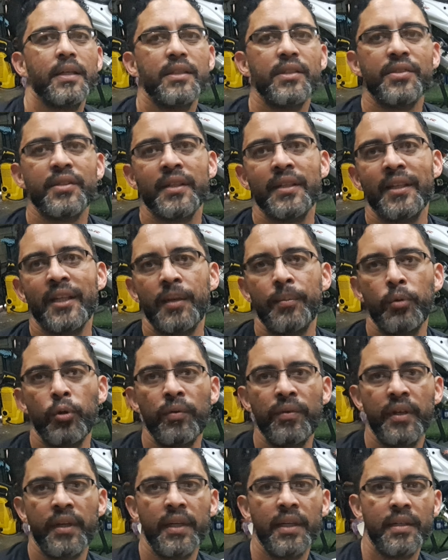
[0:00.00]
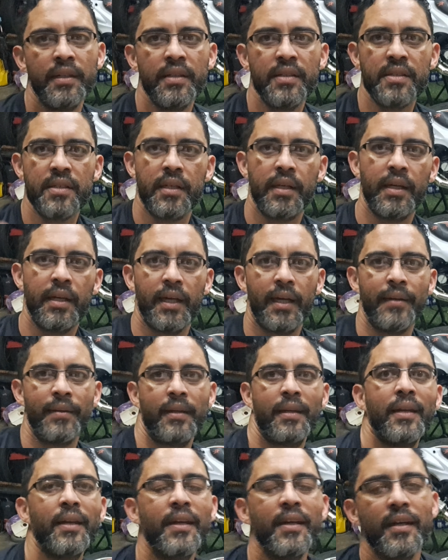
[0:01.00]
just gonna remove the rear disc and
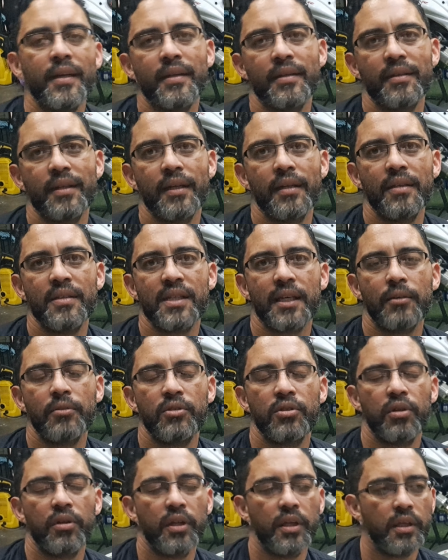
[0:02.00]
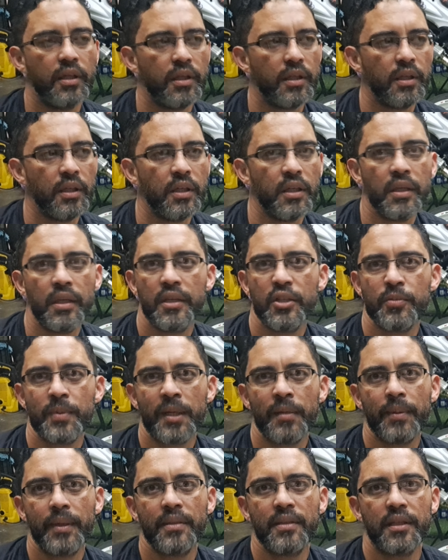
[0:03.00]
then take this out to the
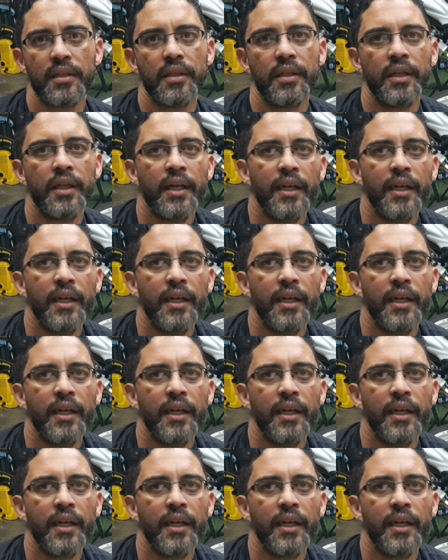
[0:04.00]
Spraypainter.